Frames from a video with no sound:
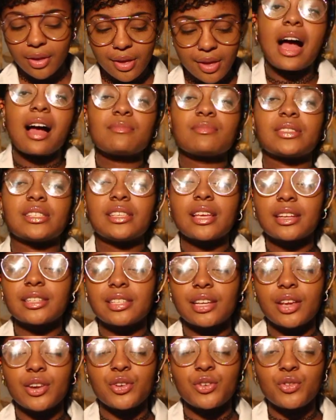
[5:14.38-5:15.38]
I'm
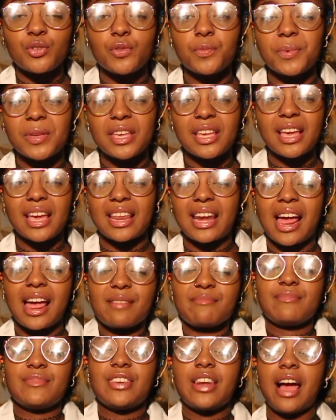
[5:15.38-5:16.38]
such a newbie and
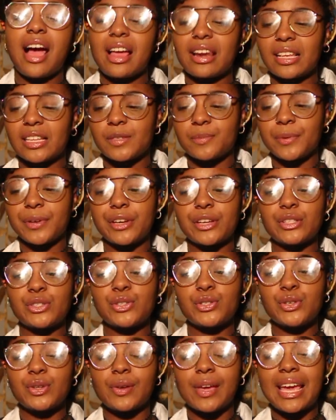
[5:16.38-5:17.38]
I'm not
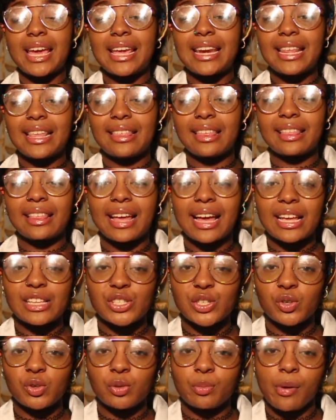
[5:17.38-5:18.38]
experienced to anything that
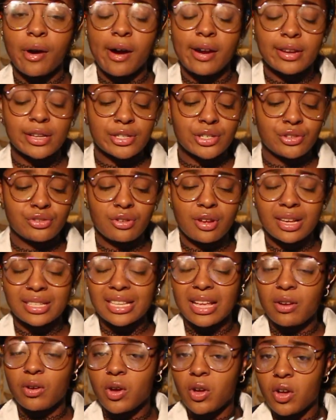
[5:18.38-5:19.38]
has to do with parties,
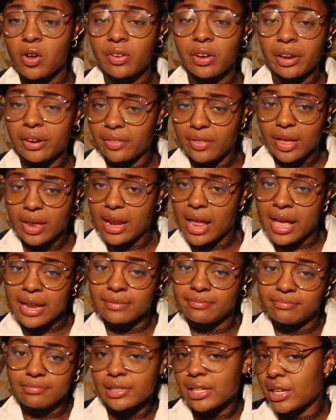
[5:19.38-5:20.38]
drugs, alcohol, none of that. I
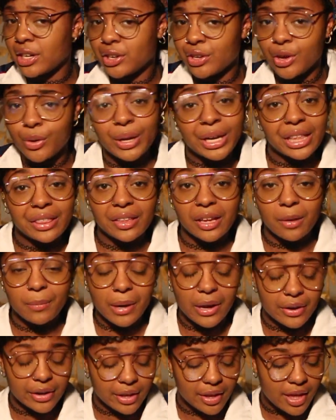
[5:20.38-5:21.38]
didn't know anything
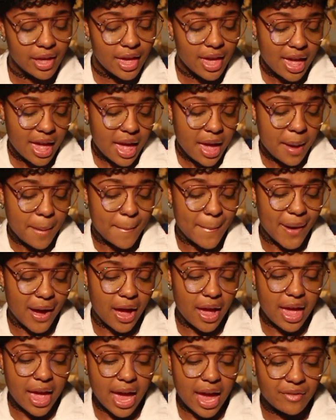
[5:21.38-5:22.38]
about it.
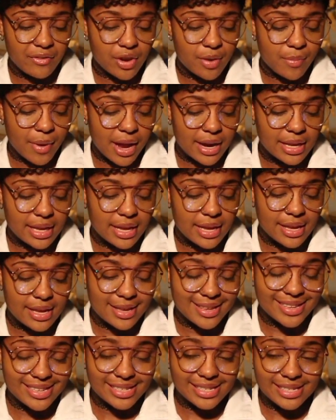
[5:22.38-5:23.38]
But everybody
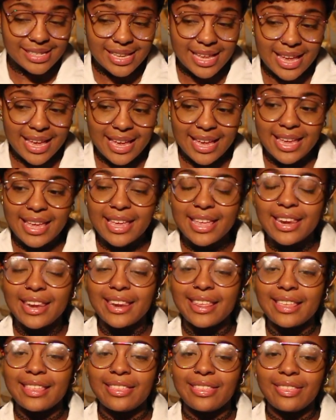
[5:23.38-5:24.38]
is
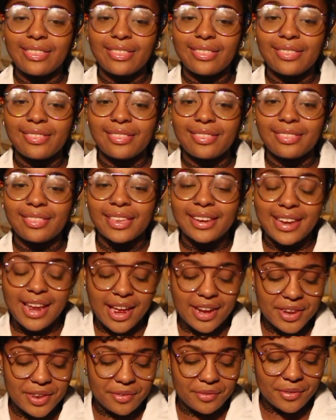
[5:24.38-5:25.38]
in the
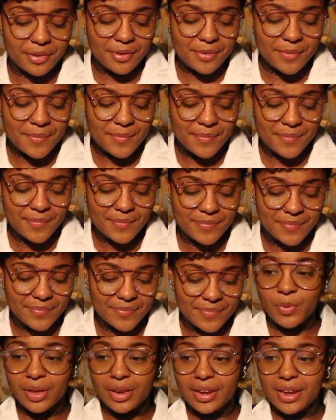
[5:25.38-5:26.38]
dining room
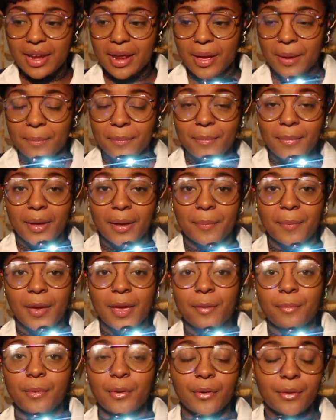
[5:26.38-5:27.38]
with a
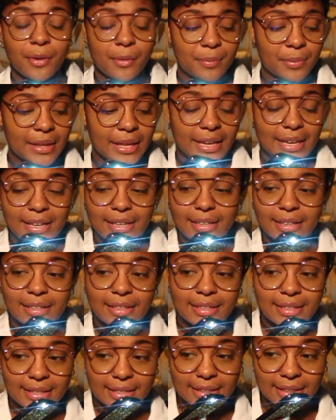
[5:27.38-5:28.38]
paper plate
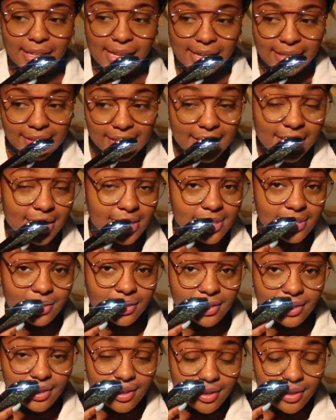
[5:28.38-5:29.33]
like this.